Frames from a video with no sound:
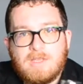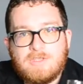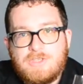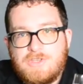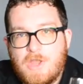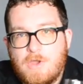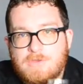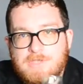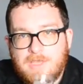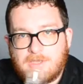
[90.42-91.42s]
just
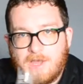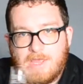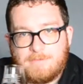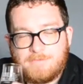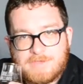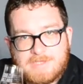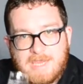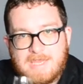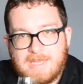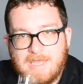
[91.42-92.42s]
nose that guy,
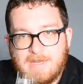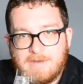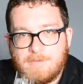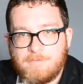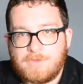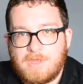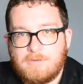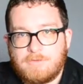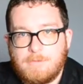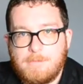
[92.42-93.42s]
take it in
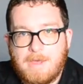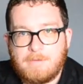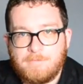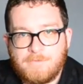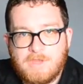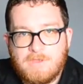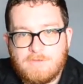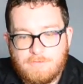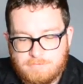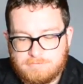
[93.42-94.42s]
from about
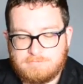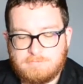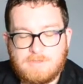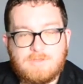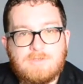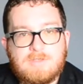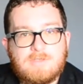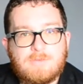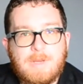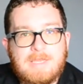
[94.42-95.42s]

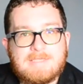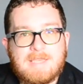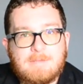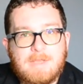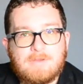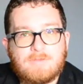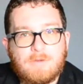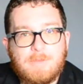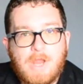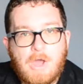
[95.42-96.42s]
20 centimeters
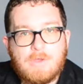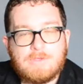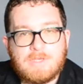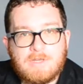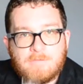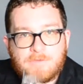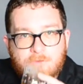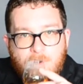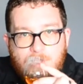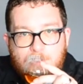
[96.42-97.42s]
from your nose,
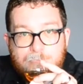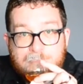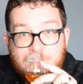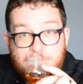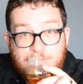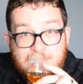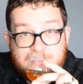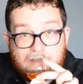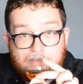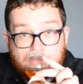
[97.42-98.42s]
right up to the base
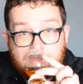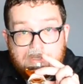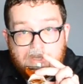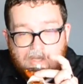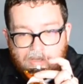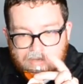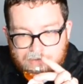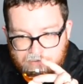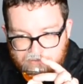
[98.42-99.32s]
of the bridge of your nose.